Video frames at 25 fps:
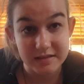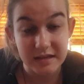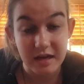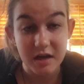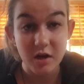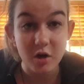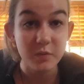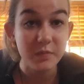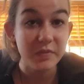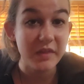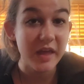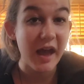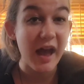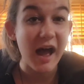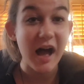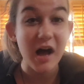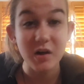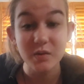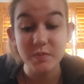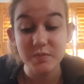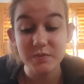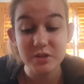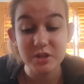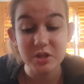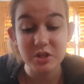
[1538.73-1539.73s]
I hope that
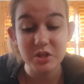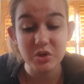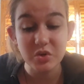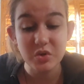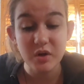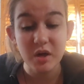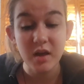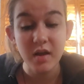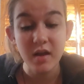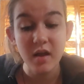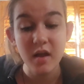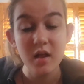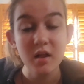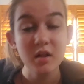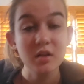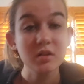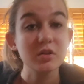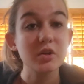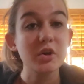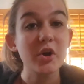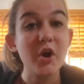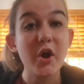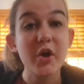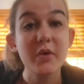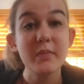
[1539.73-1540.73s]
helped you
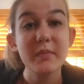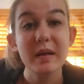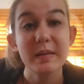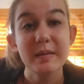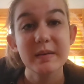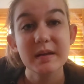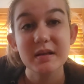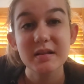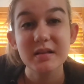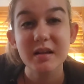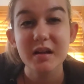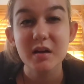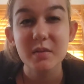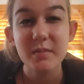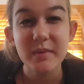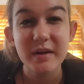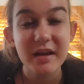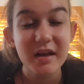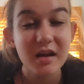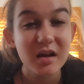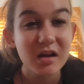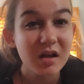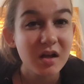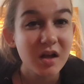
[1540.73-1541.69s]
learn maybe a little bit